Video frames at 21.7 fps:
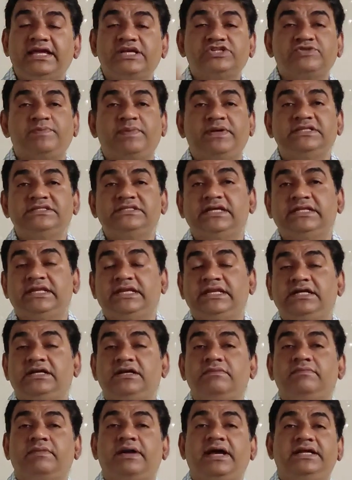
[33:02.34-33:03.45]
expense and
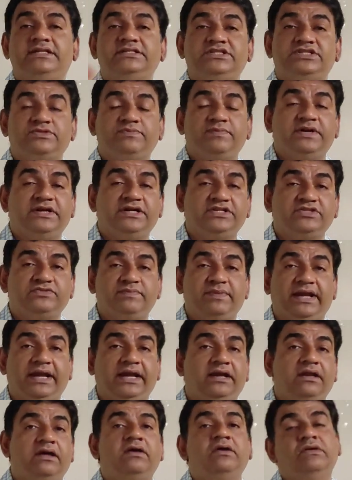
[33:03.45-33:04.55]
income ka adjustment is
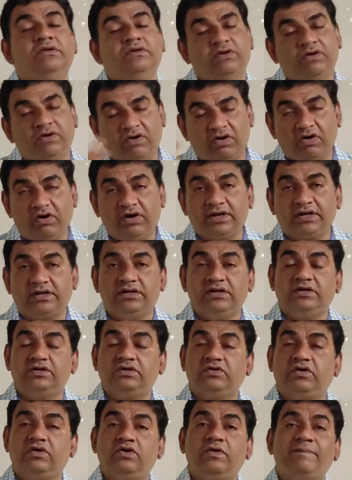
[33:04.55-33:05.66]
made, or
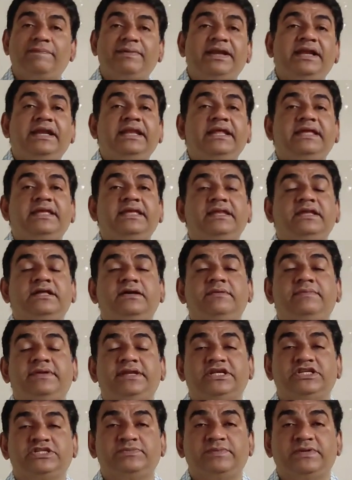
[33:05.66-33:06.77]
non-operating income
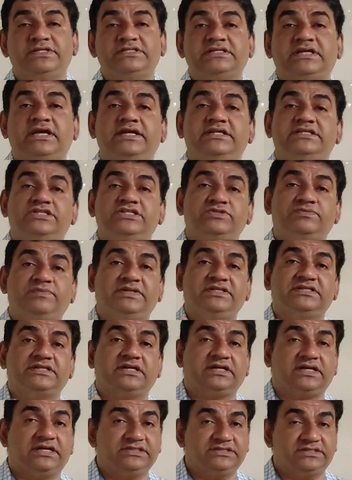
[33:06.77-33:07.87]
and expense ka adjustments
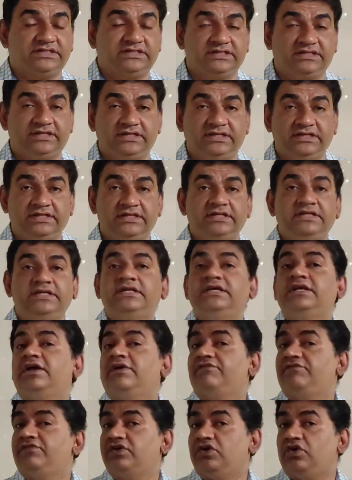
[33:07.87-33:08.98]
are considered,
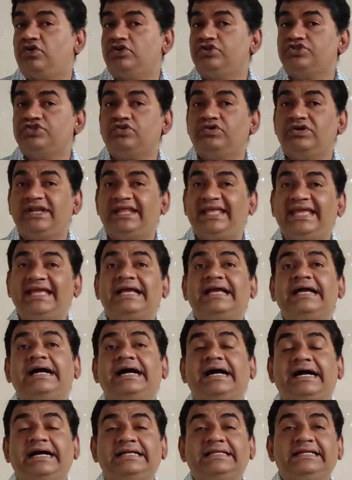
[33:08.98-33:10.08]
we also take
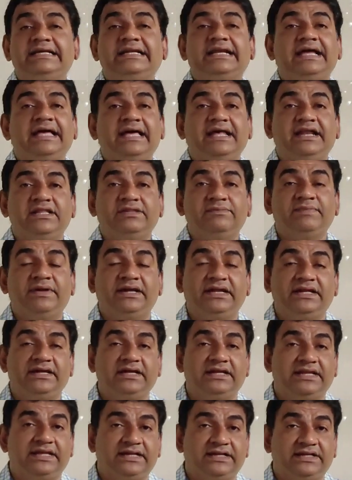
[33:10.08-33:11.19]
other
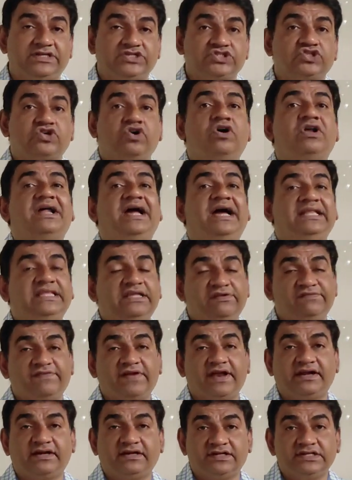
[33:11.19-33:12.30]
arithmetical errors or other
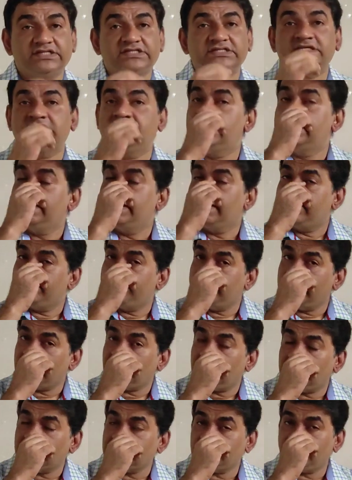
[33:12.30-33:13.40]
factors
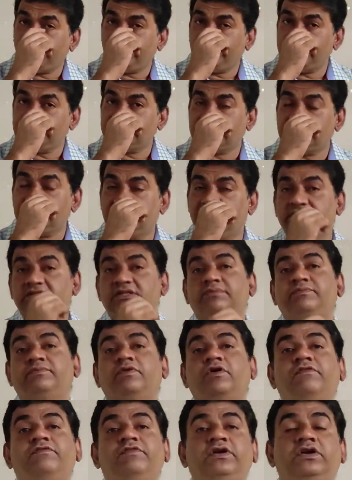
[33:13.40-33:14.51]
because of which the
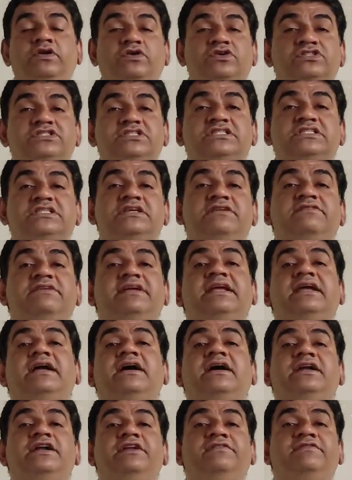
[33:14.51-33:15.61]
profit loss is giving
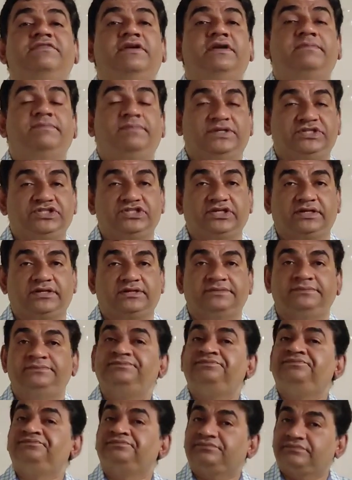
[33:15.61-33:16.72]
a different picture.
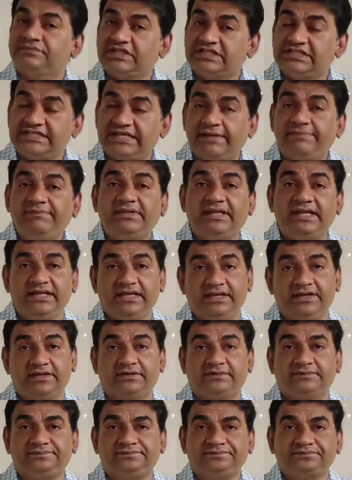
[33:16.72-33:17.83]
Same thing here.